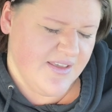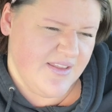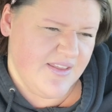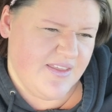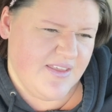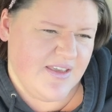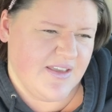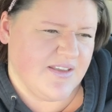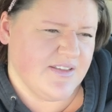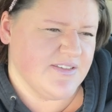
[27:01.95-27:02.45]

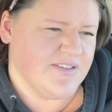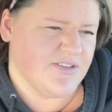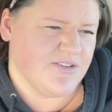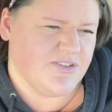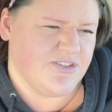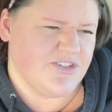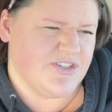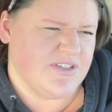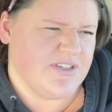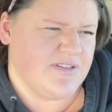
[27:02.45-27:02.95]
things or
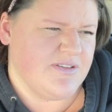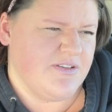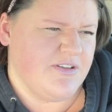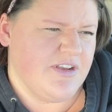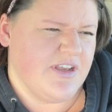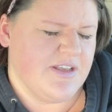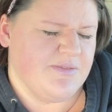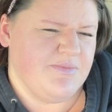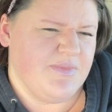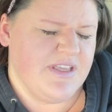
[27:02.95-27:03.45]
just
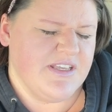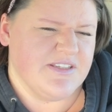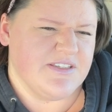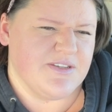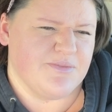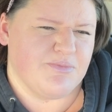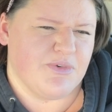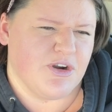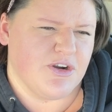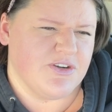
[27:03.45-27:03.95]
me as
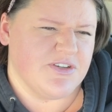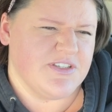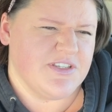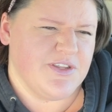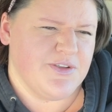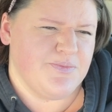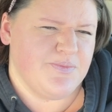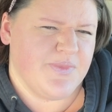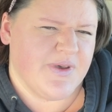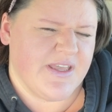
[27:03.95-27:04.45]
a
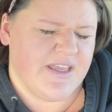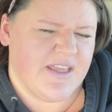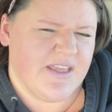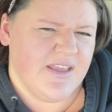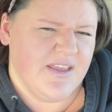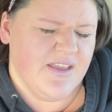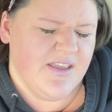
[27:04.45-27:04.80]
person, but